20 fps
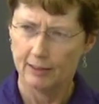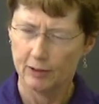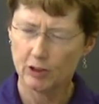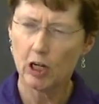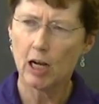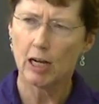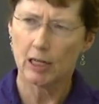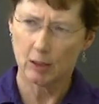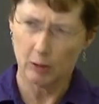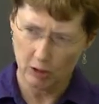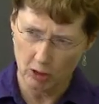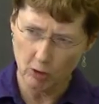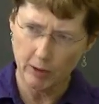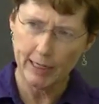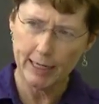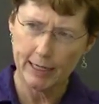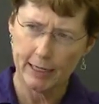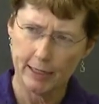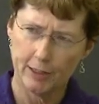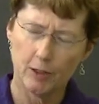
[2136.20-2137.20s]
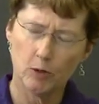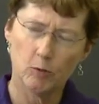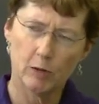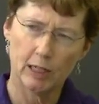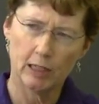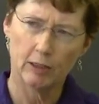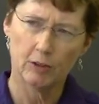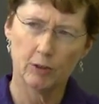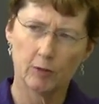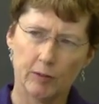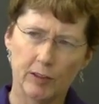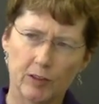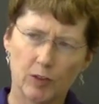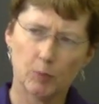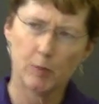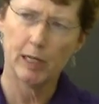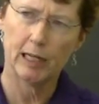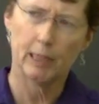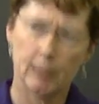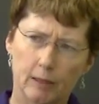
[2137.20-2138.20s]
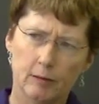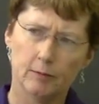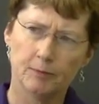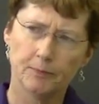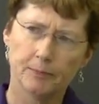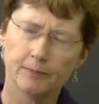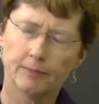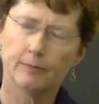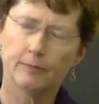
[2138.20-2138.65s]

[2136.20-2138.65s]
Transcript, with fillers: talk, go ahead, you wanted um, to respond. Uh, could